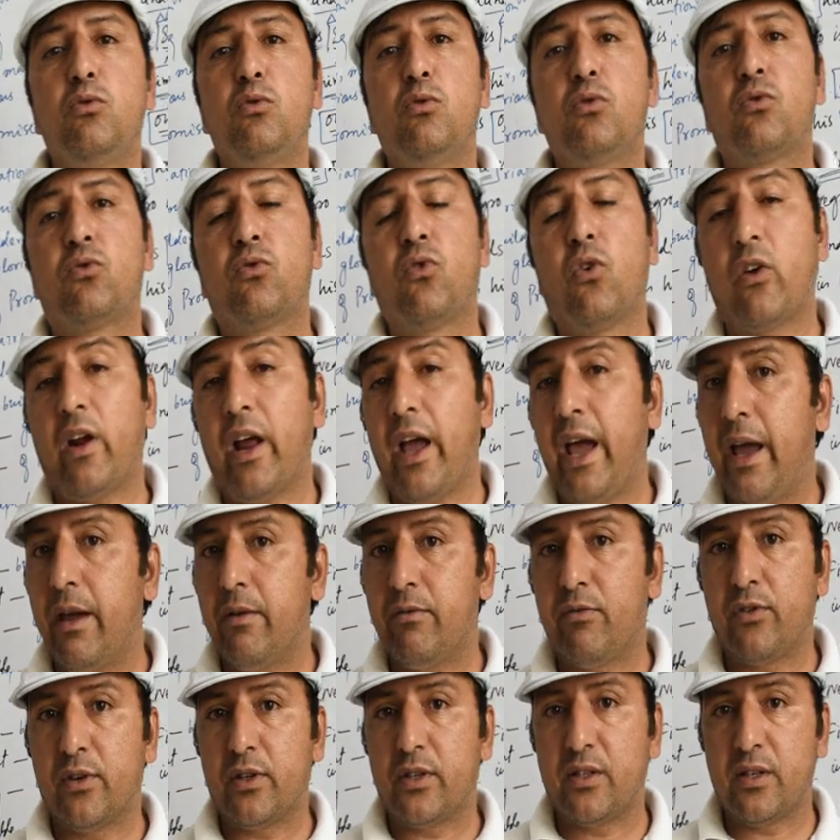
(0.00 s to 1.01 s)
used for
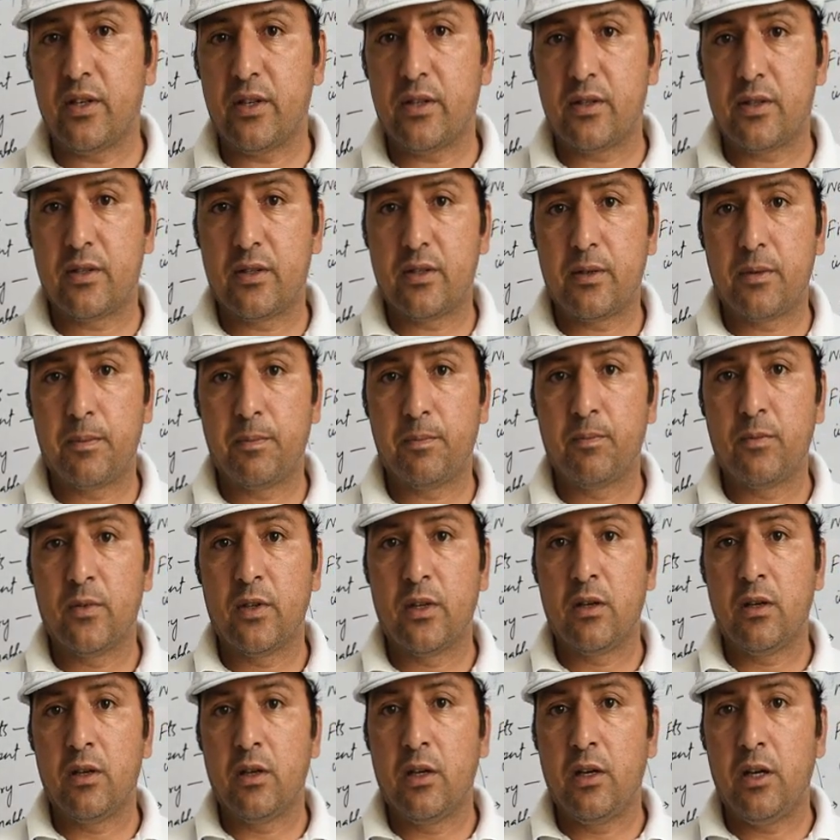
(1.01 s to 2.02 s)
emphasis.
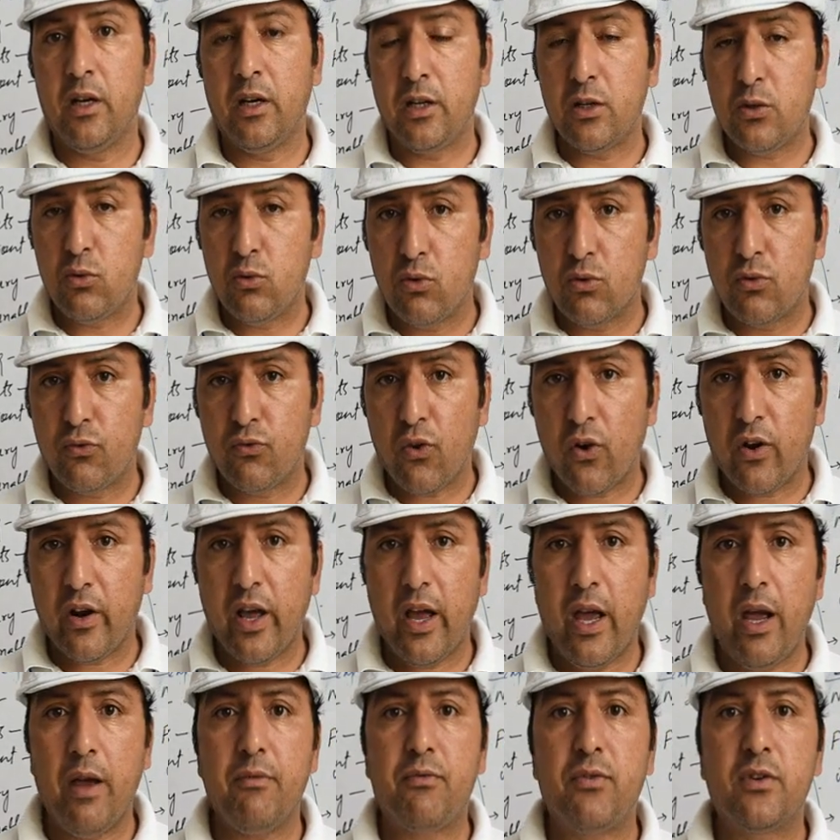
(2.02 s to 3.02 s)
It is used
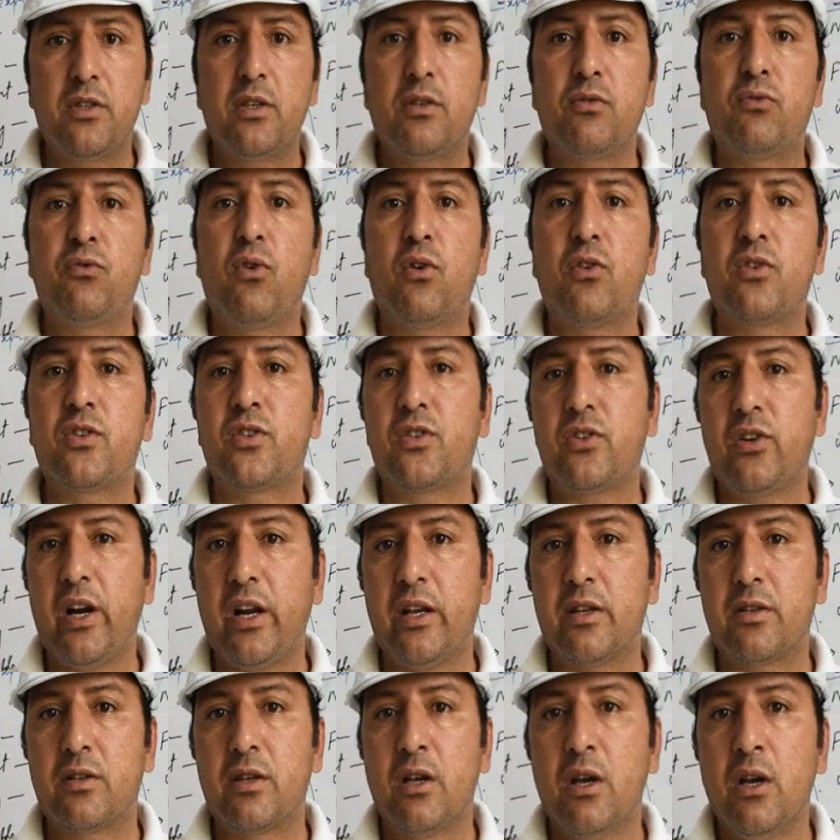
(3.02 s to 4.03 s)
for emphasis, for
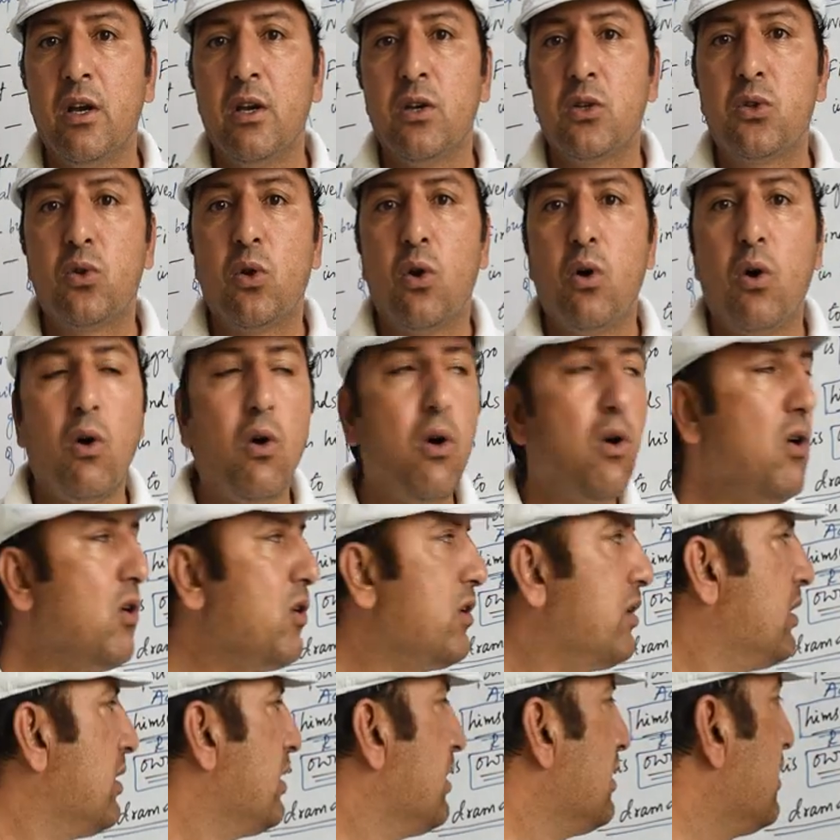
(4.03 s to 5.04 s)
stress. So
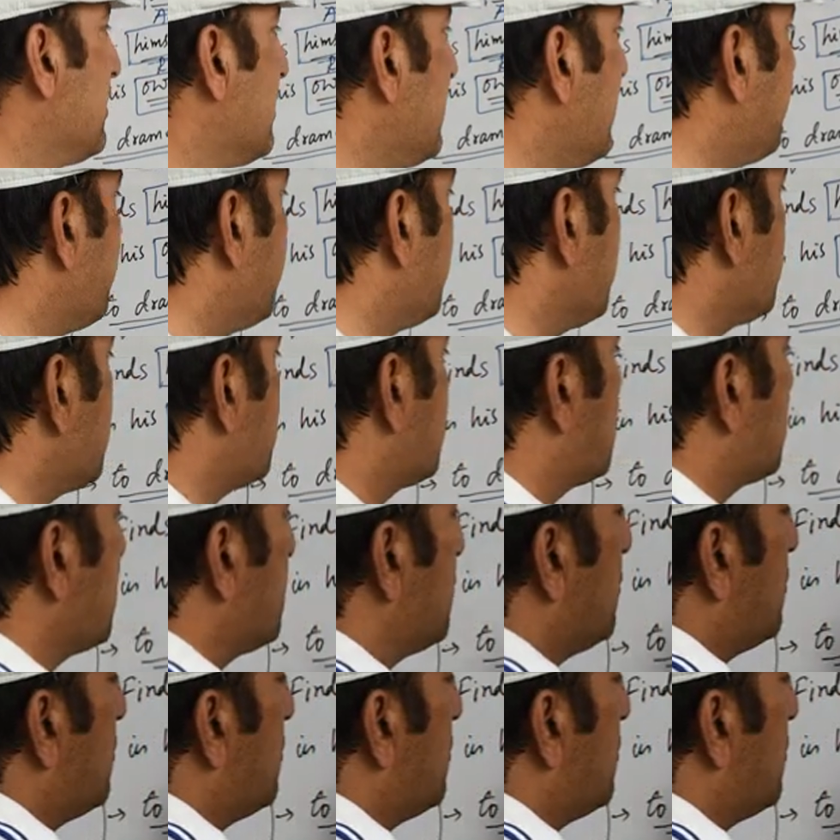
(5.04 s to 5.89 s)
on refers to